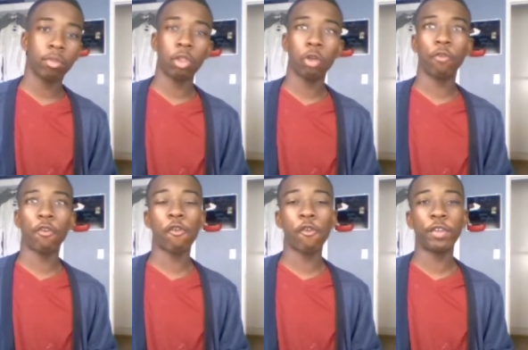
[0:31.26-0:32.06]
still,
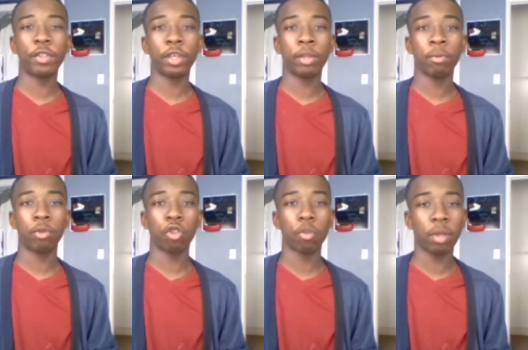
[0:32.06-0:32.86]
for 450,
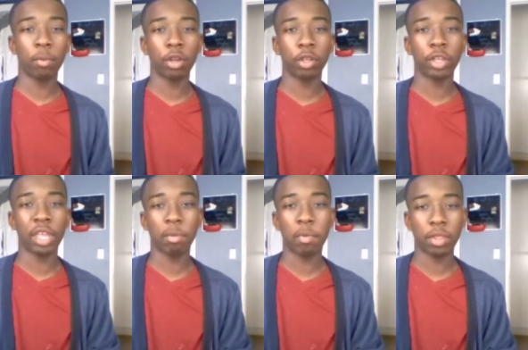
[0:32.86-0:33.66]
this should be a pretty good
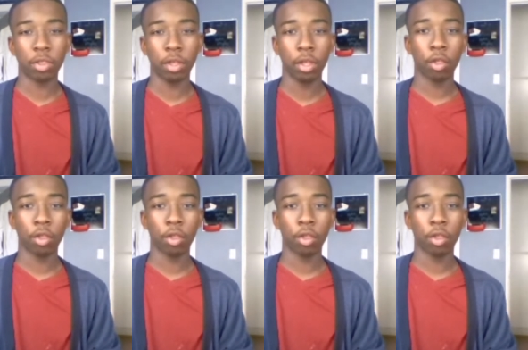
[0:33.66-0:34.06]
gaming PC.